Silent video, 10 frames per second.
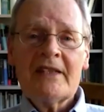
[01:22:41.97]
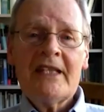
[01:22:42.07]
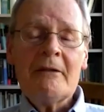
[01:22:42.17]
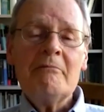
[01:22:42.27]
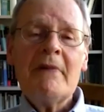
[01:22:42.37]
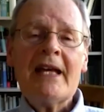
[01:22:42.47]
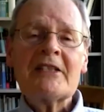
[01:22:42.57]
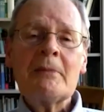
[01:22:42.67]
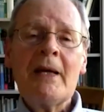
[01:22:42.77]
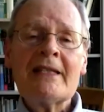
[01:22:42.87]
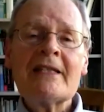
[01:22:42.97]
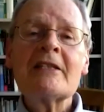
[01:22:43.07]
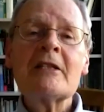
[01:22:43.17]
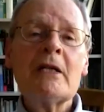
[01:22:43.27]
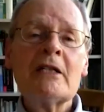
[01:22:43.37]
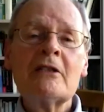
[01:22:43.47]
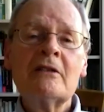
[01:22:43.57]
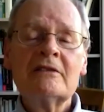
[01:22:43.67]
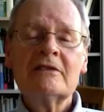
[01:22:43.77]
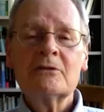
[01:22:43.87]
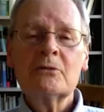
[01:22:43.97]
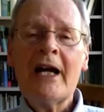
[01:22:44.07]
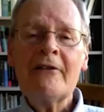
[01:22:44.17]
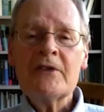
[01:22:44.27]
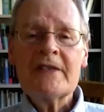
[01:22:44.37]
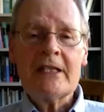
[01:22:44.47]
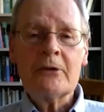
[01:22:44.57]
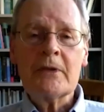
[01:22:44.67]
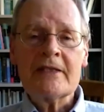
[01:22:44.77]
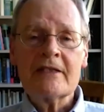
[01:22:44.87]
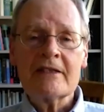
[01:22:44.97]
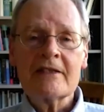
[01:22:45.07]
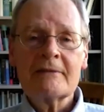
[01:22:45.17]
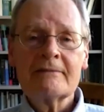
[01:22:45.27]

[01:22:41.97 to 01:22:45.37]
that maximizes among rival sequences.